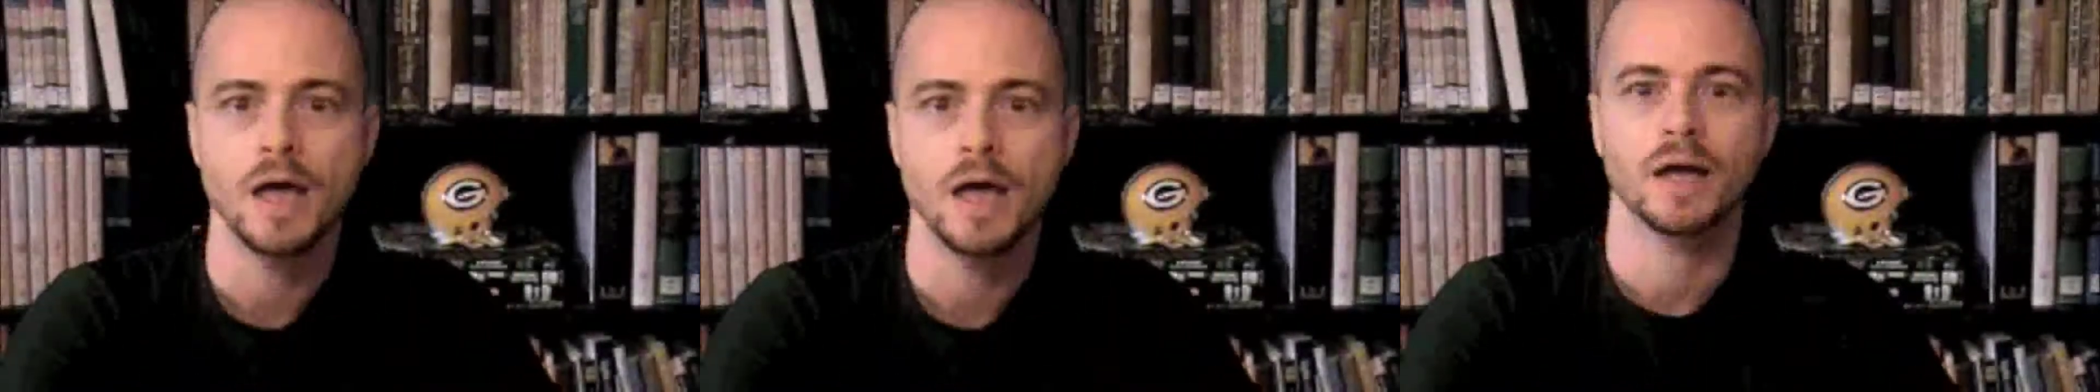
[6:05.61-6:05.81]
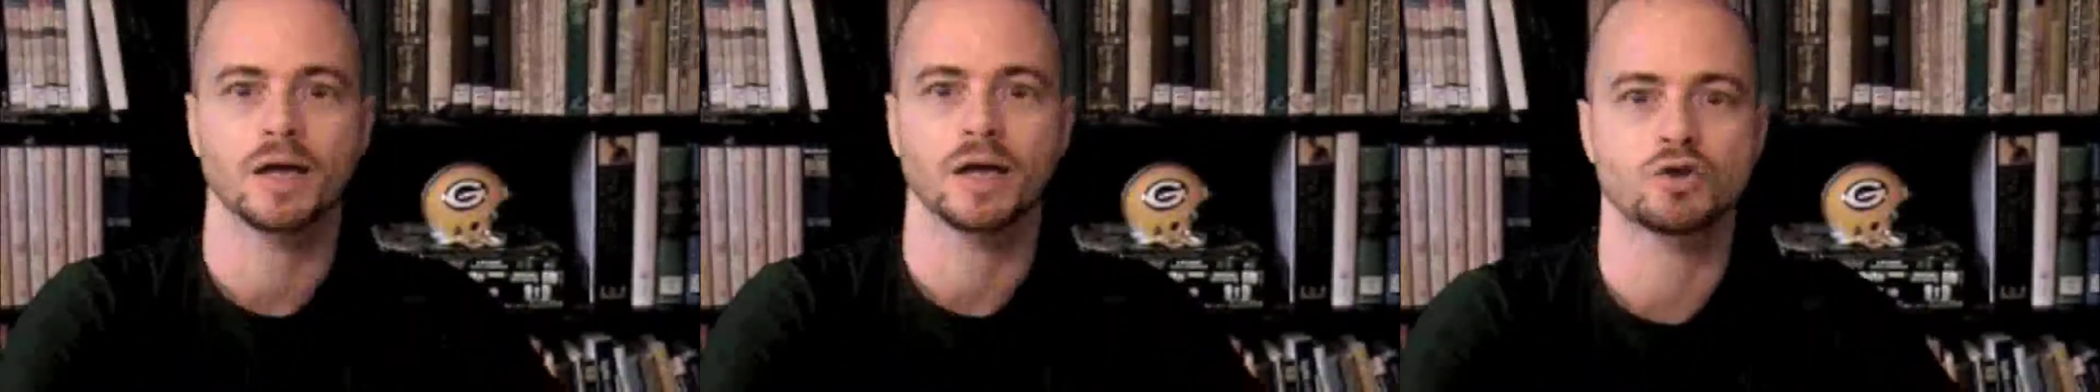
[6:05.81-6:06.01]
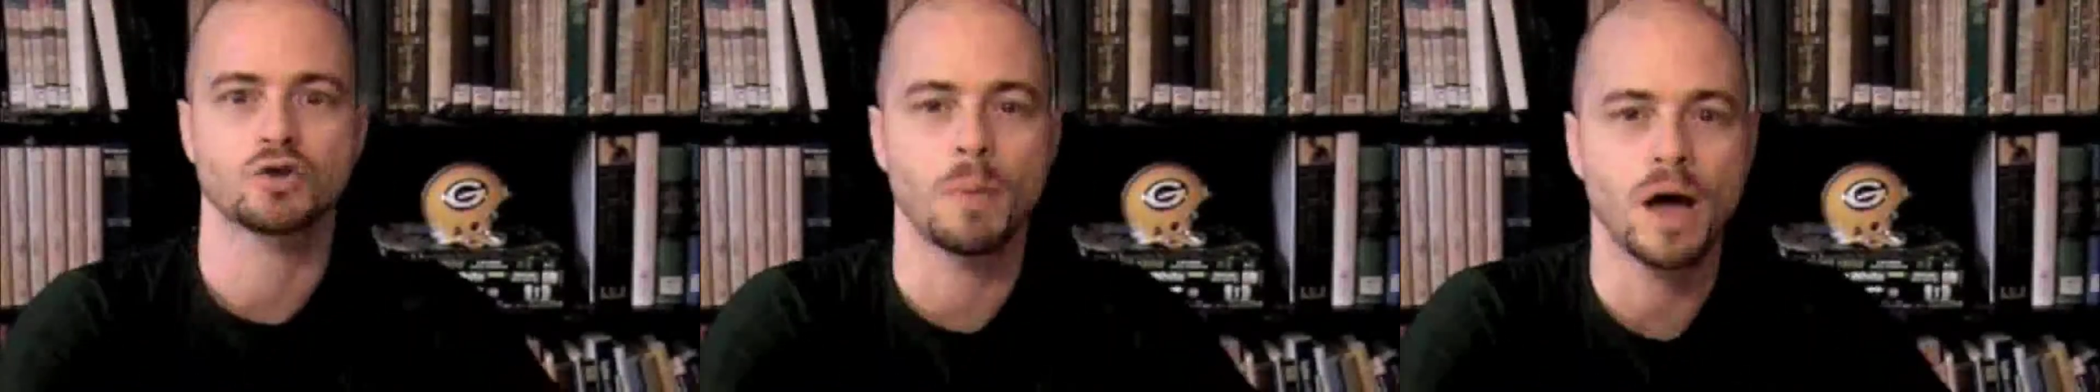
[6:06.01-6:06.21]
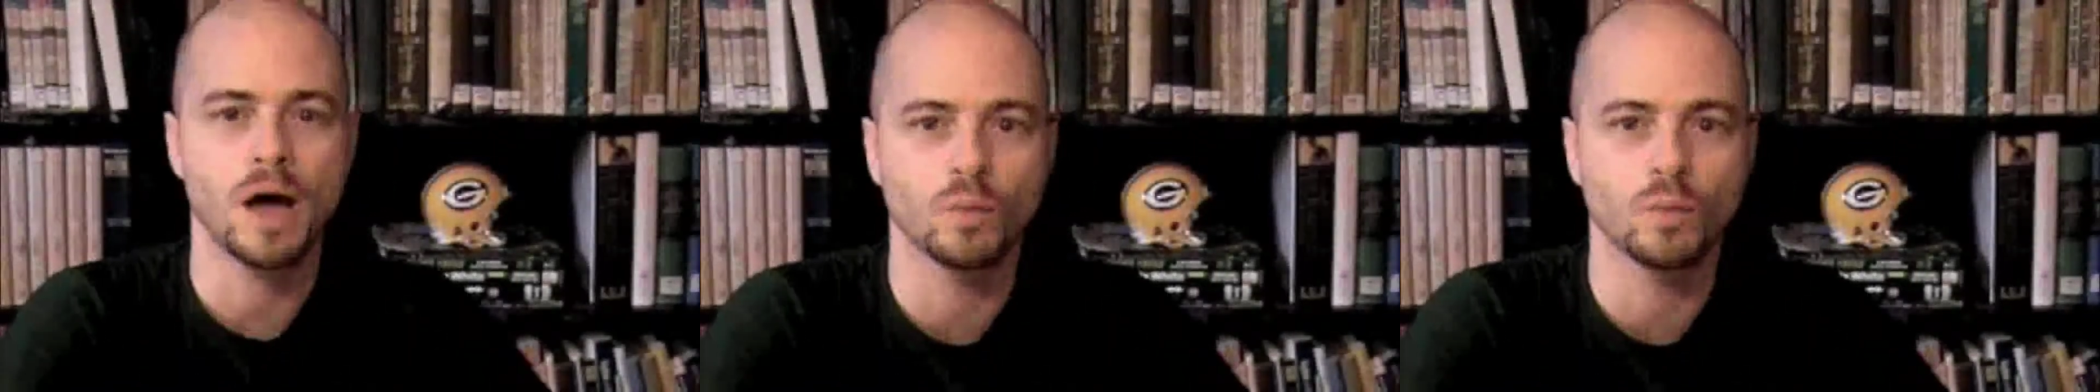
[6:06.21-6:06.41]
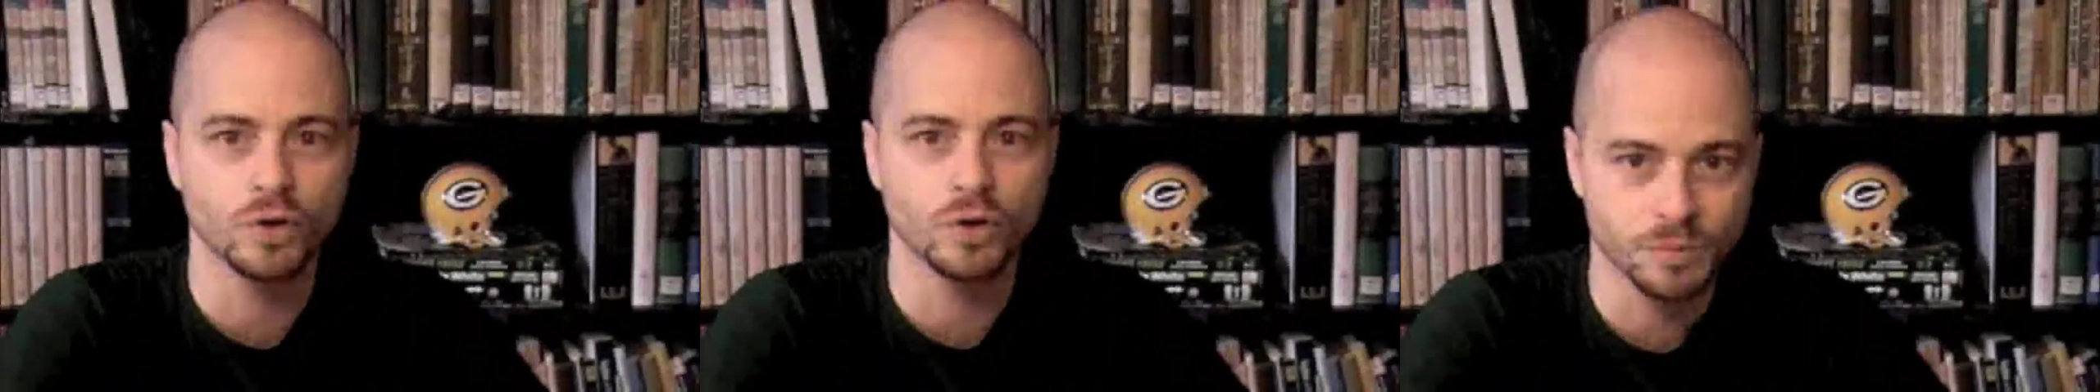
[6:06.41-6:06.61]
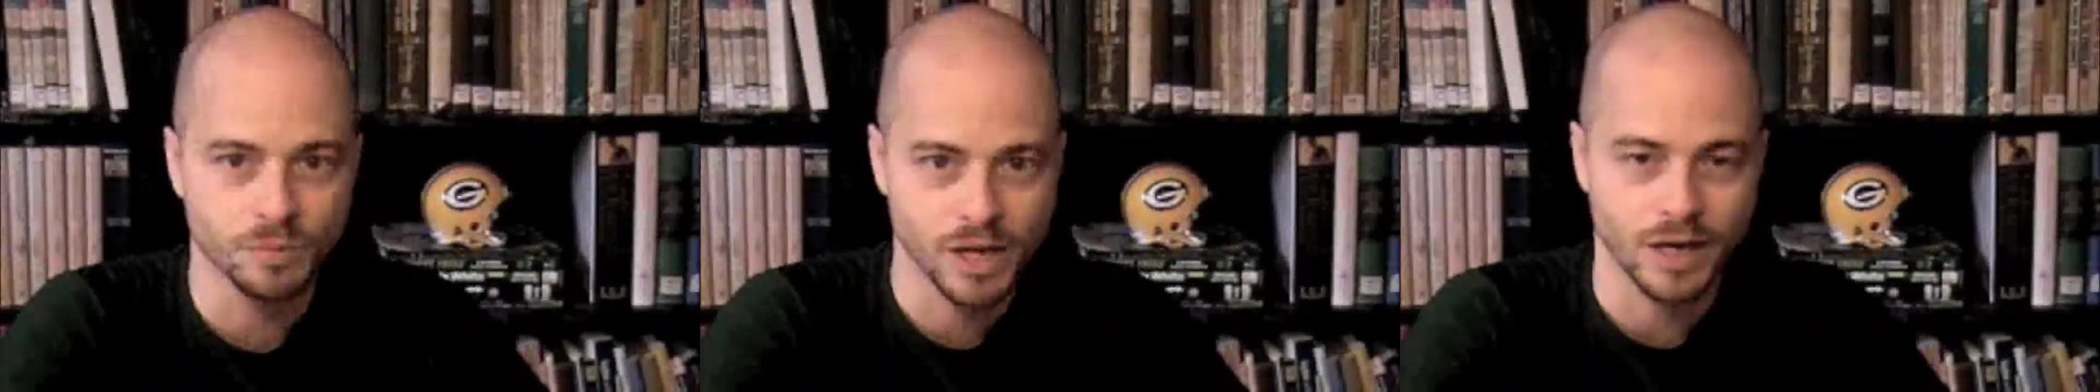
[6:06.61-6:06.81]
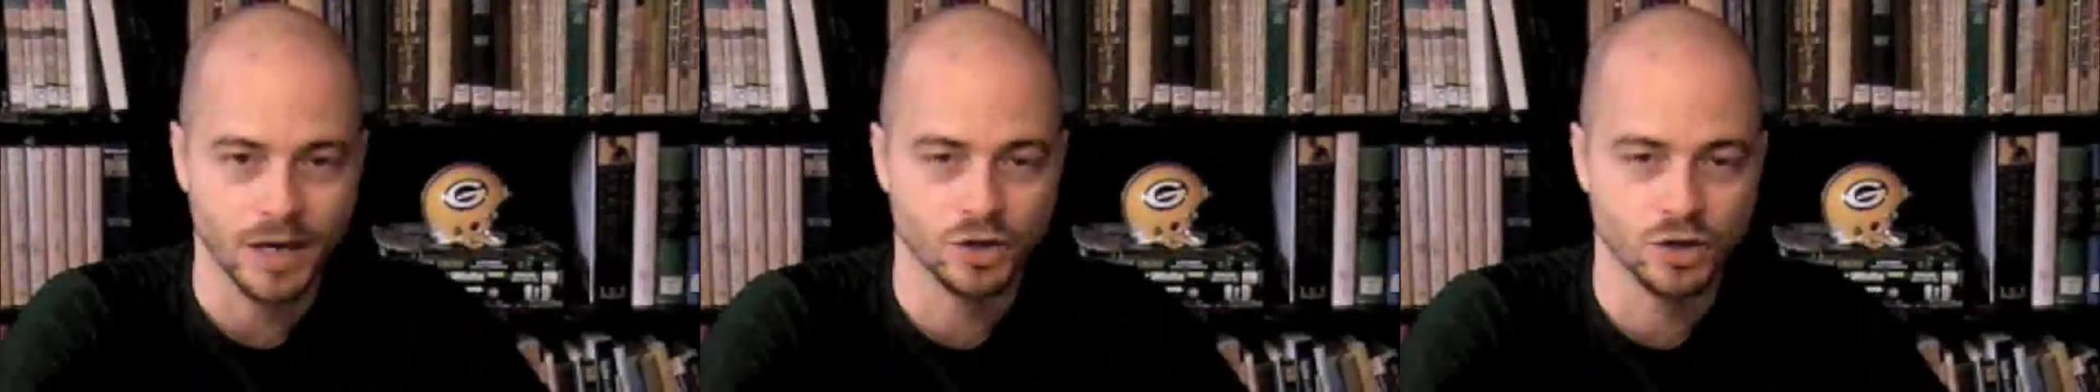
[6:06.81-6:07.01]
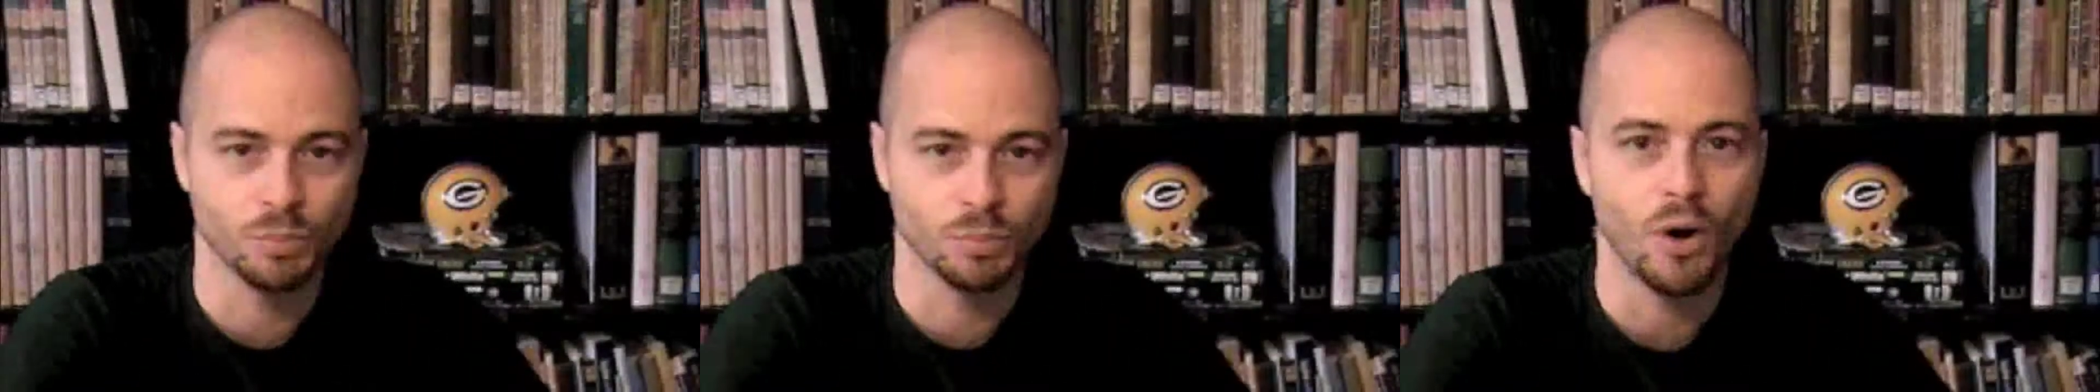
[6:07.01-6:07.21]
Can Tramon Williams catch
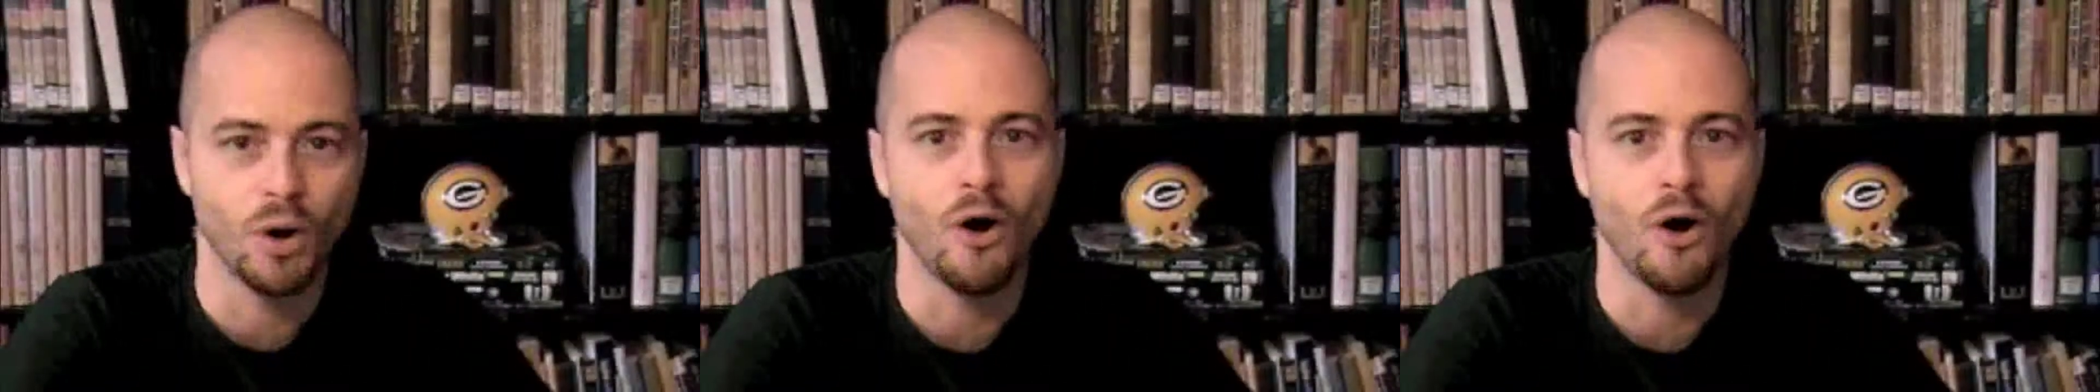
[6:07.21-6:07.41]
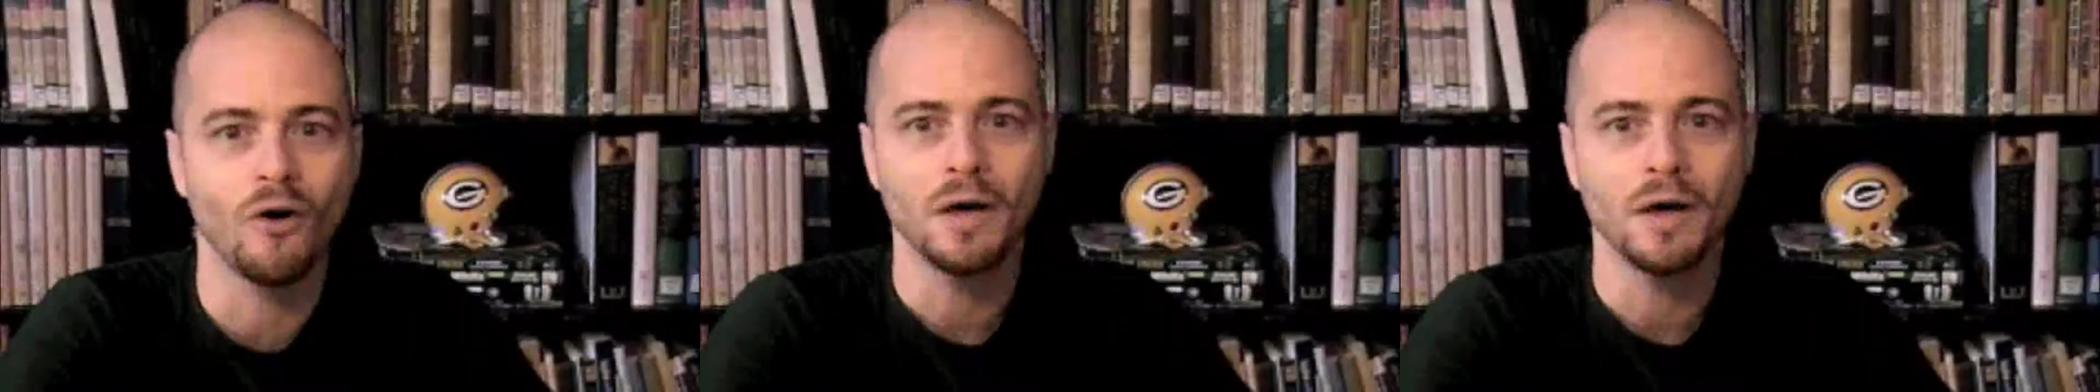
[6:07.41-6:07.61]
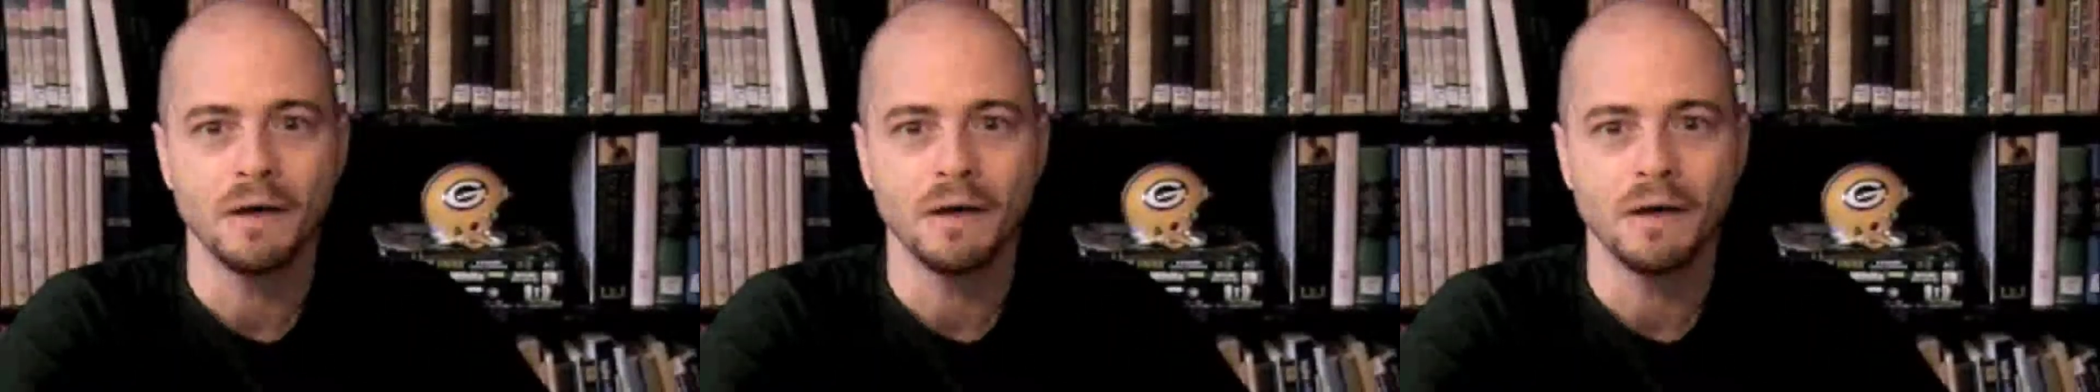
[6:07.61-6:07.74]
the ball?